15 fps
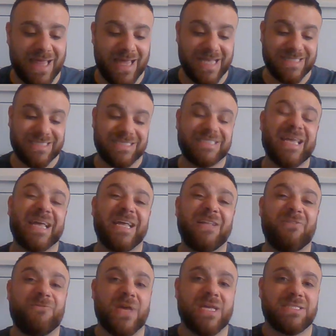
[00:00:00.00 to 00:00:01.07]
his second
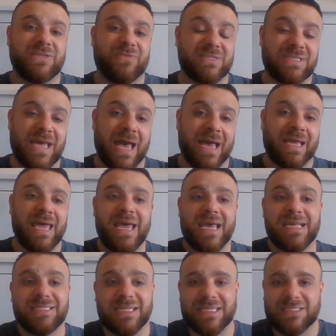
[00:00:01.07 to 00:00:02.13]
phase of attack
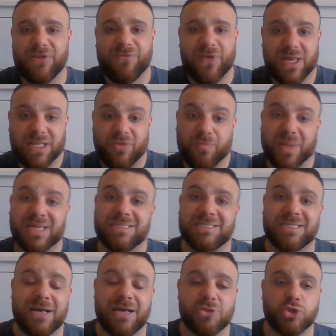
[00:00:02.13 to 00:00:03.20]
isn't as effective because he's
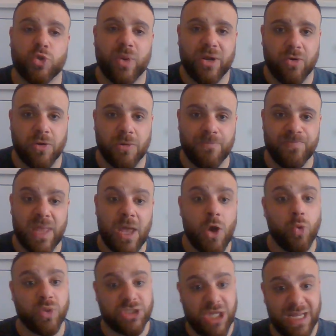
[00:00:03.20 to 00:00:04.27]
now square on,
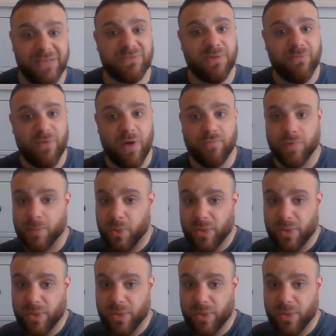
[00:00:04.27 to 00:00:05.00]
which leaves him vulnerable.